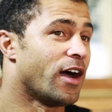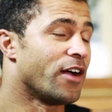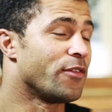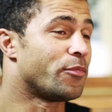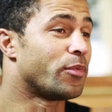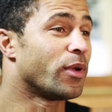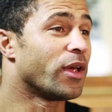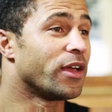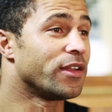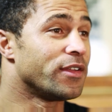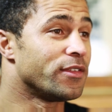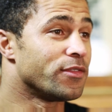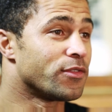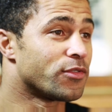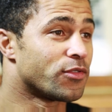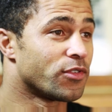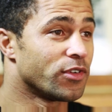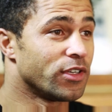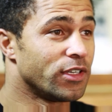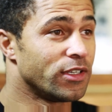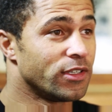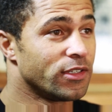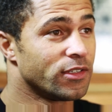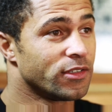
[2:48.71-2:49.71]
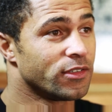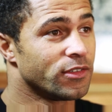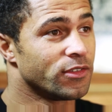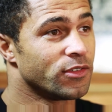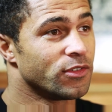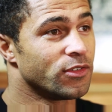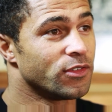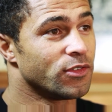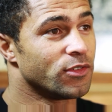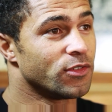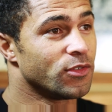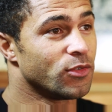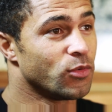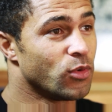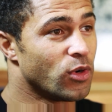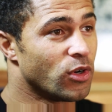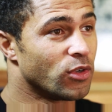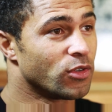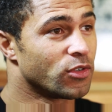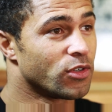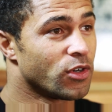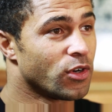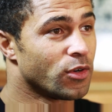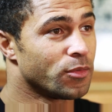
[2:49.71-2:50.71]
I played in 3
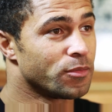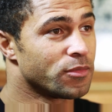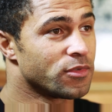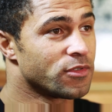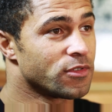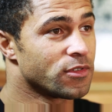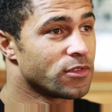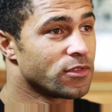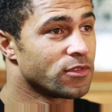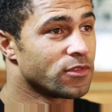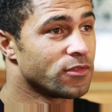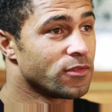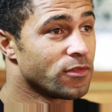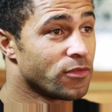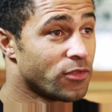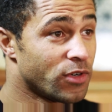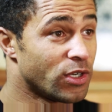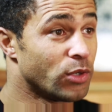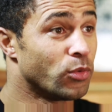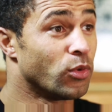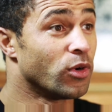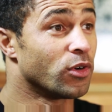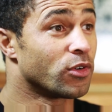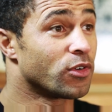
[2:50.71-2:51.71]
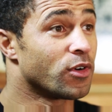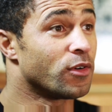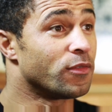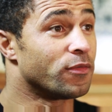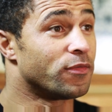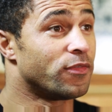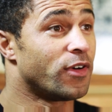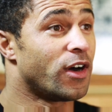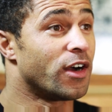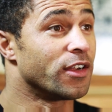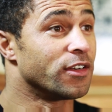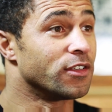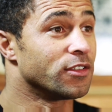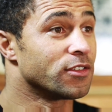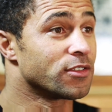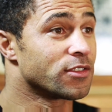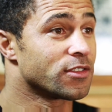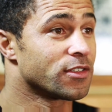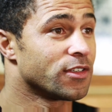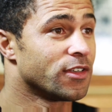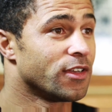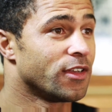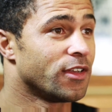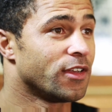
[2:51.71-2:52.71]
World Cups, 3 World Cup
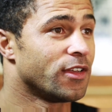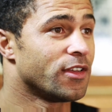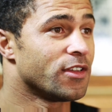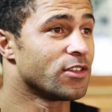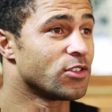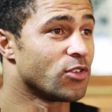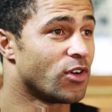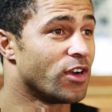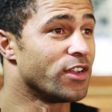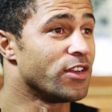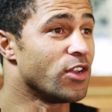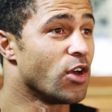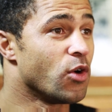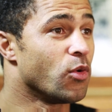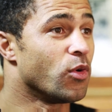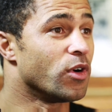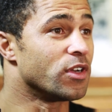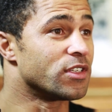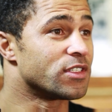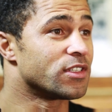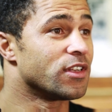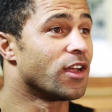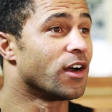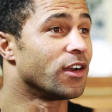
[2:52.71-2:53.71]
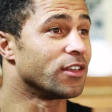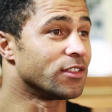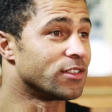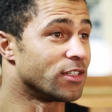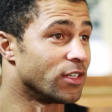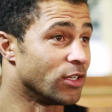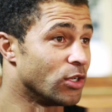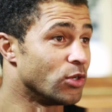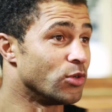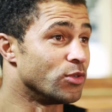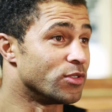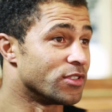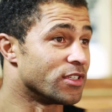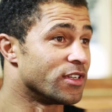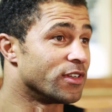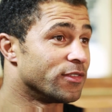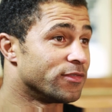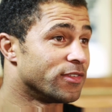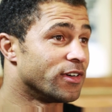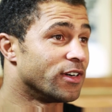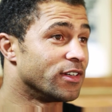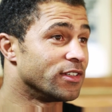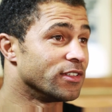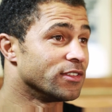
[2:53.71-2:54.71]
finals, so I know what it's like to lose in a
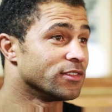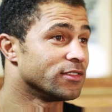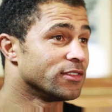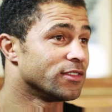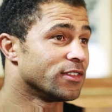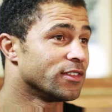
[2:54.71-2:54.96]
final.